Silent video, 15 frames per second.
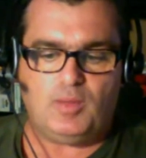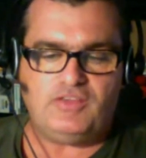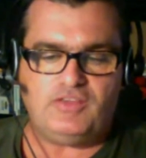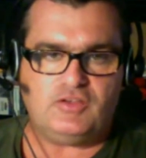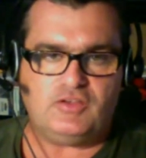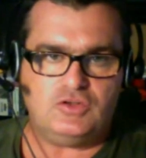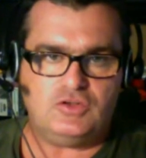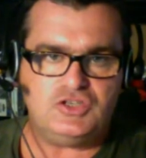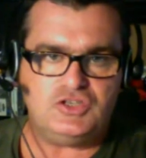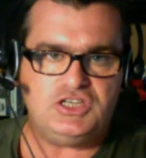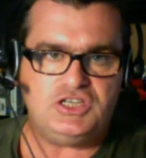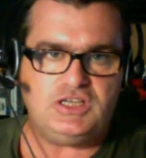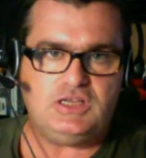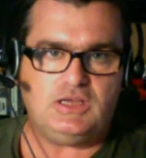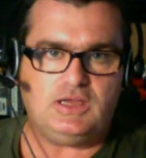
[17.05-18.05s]

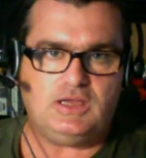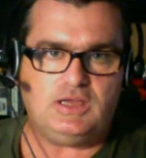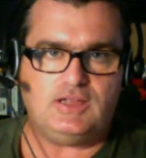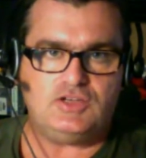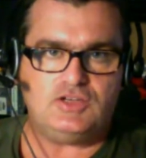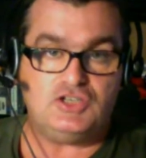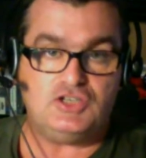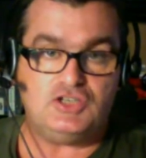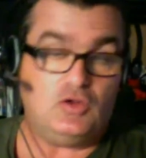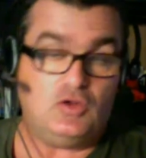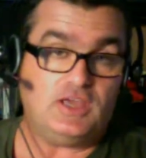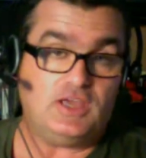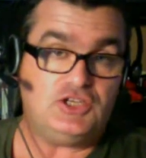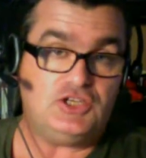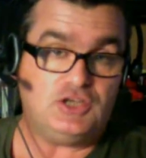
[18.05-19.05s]
technology and
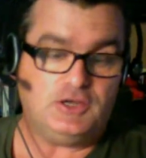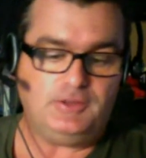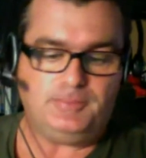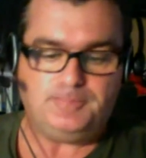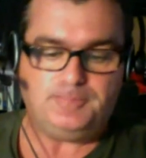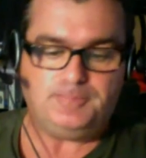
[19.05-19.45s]
geolocation.